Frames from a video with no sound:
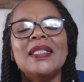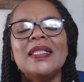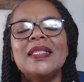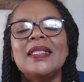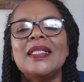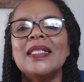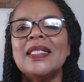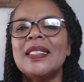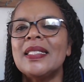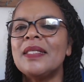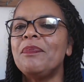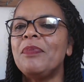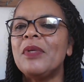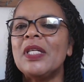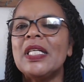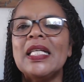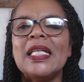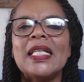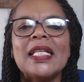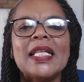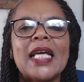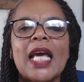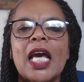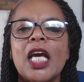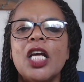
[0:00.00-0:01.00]
disciplined,
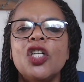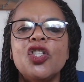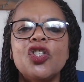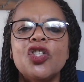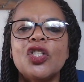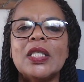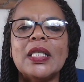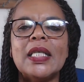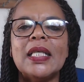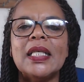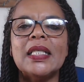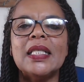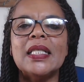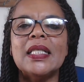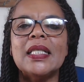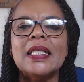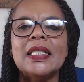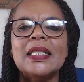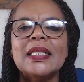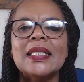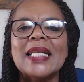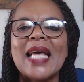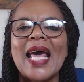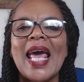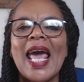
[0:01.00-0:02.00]
engaged
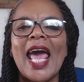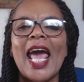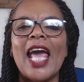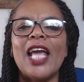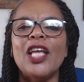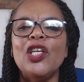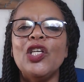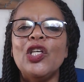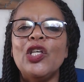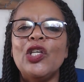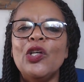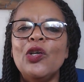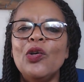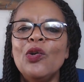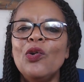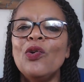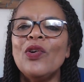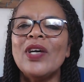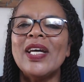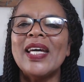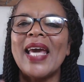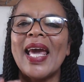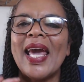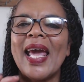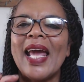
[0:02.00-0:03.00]
learners, and you
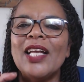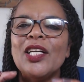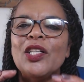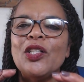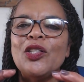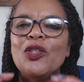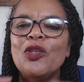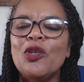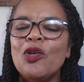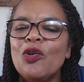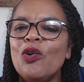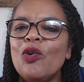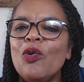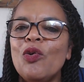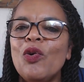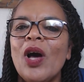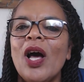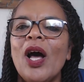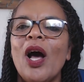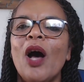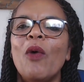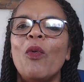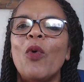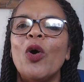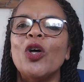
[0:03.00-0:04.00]
can do
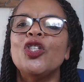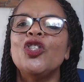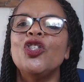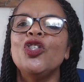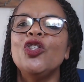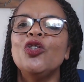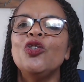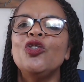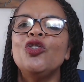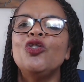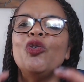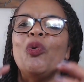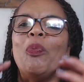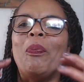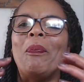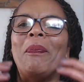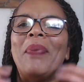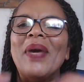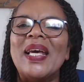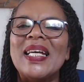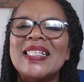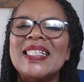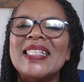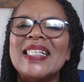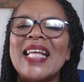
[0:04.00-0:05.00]
what you do
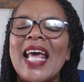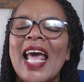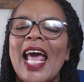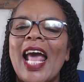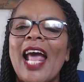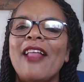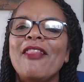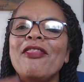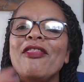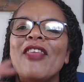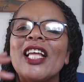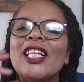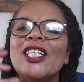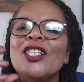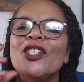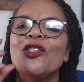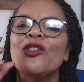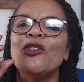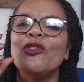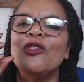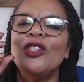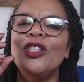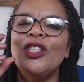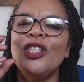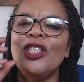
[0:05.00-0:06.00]
best, and that is
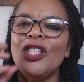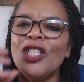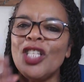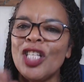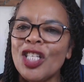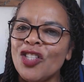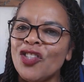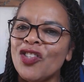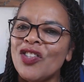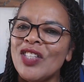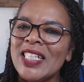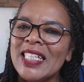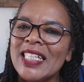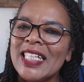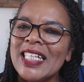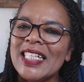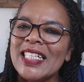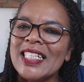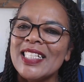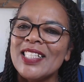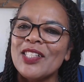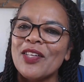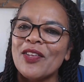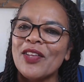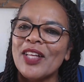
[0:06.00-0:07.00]
to teach the
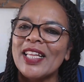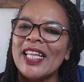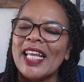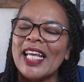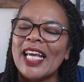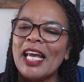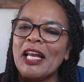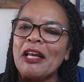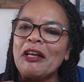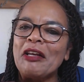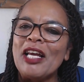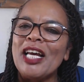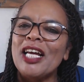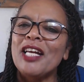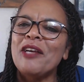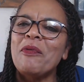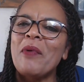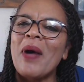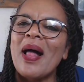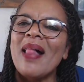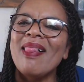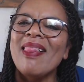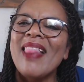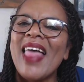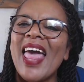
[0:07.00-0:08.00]
learners so that they can learn
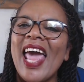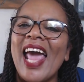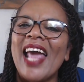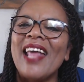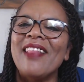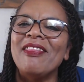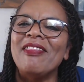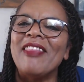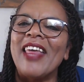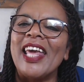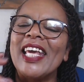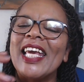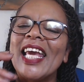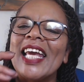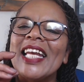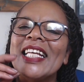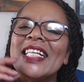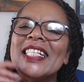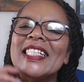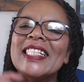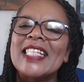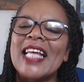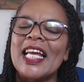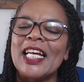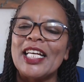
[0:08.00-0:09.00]
well and they can
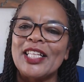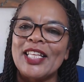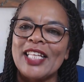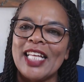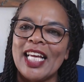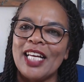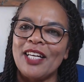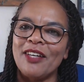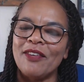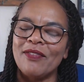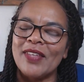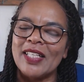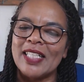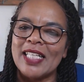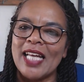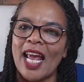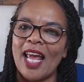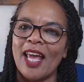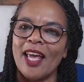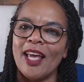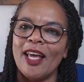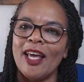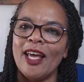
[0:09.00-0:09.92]
excel at the end of the day.